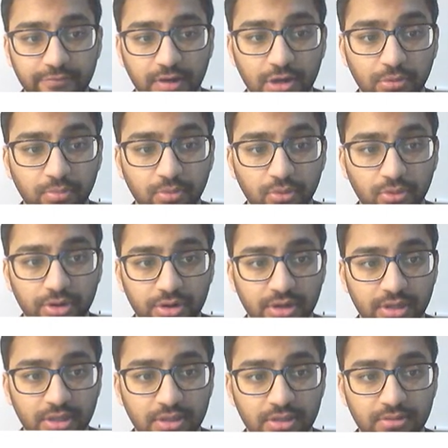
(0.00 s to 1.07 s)
Otto Porter.
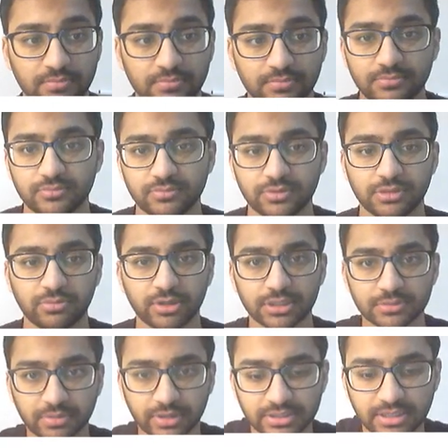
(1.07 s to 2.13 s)
See what his
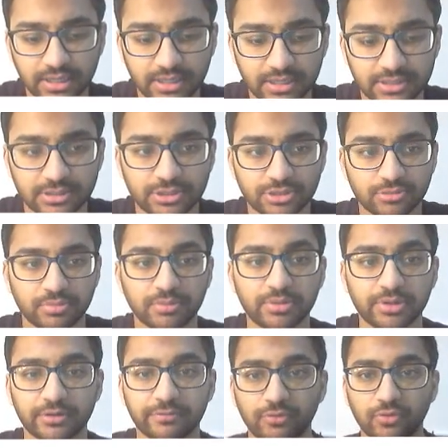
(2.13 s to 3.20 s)
price tag is. He should be
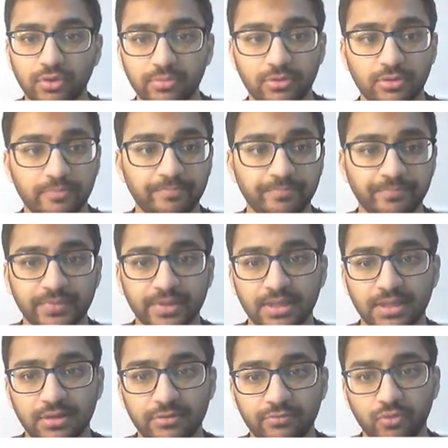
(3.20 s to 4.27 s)
pretty affordable.
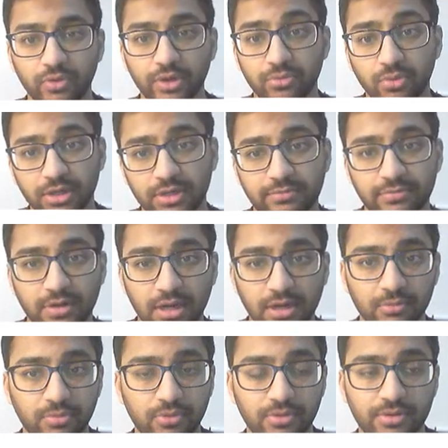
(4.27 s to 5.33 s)
41 for Otto
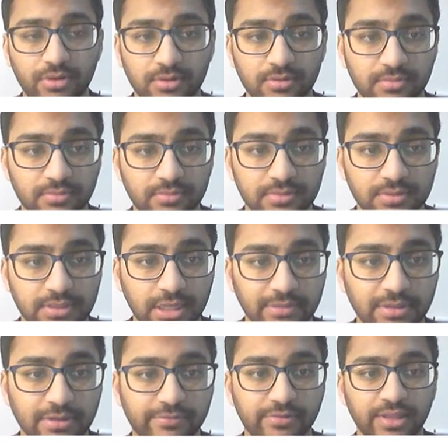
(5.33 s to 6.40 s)
Porter. Sign me
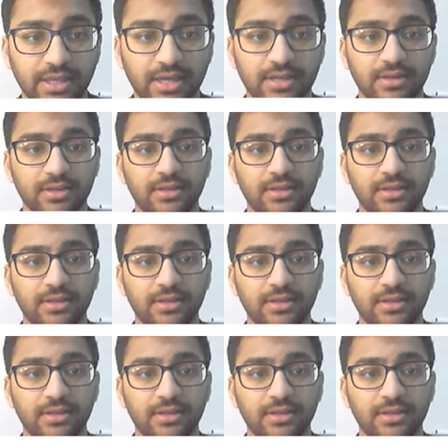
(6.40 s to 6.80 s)
up for that.